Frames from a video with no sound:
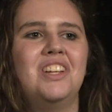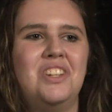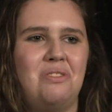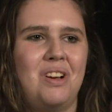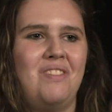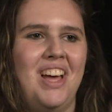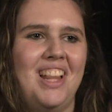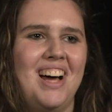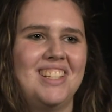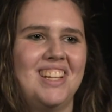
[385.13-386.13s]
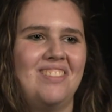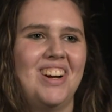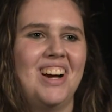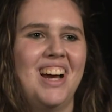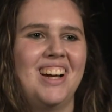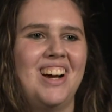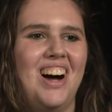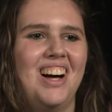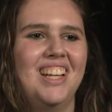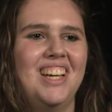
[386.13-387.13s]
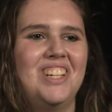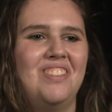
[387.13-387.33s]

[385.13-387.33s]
enjoy my last summer in college